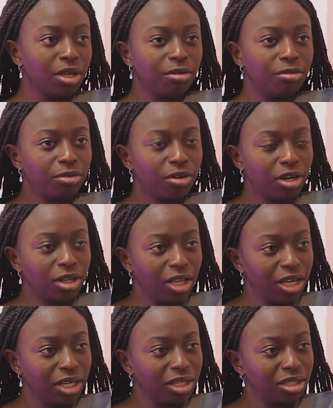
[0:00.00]
for,
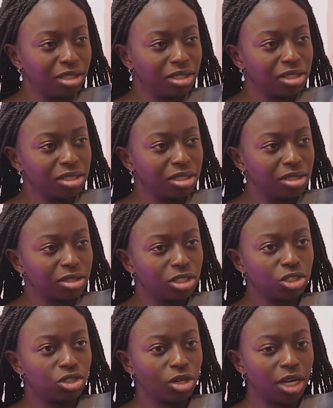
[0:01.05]
like, to
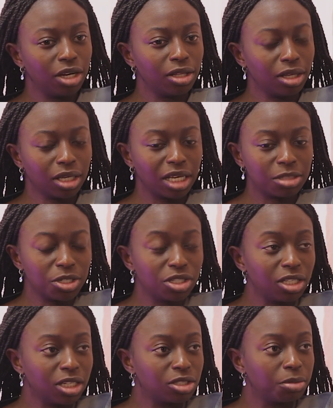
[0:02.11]
try to, like, especially,
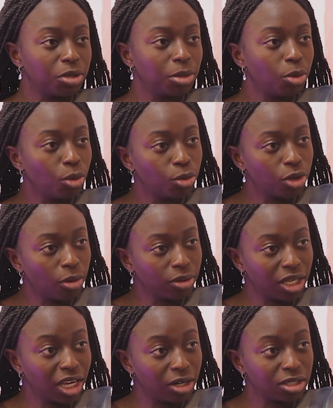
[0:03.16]
like, to people who don't
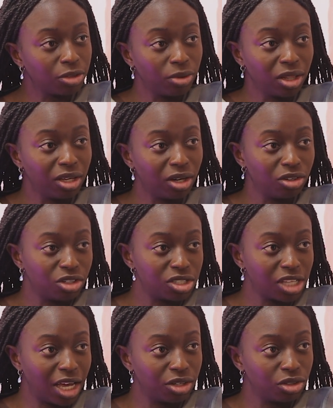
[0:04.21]
care to really
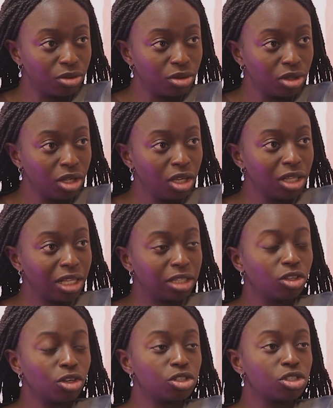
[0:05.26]
understand you, mm-hmm. like,
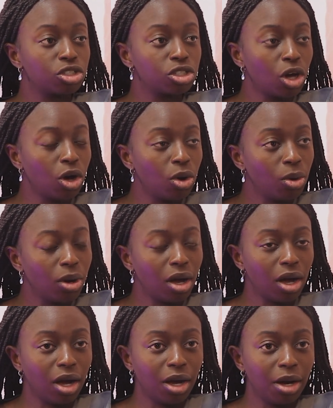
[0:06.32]
they're so
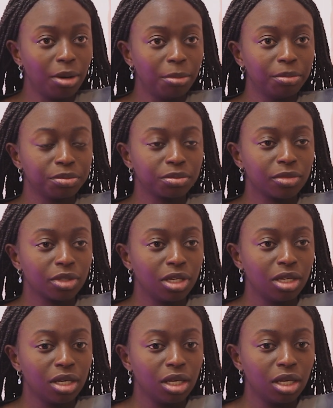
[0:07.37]
um
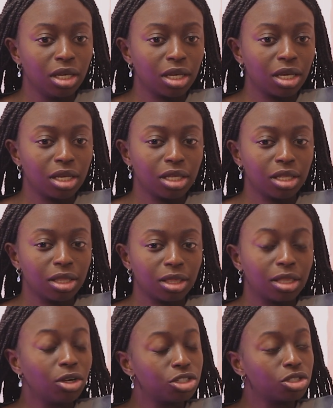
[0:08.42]

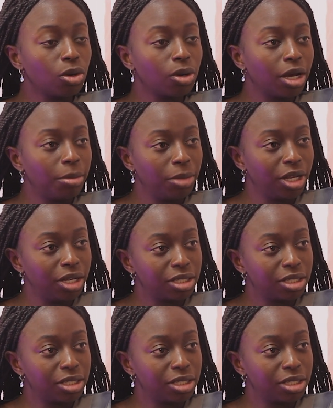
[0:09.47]
they're so committed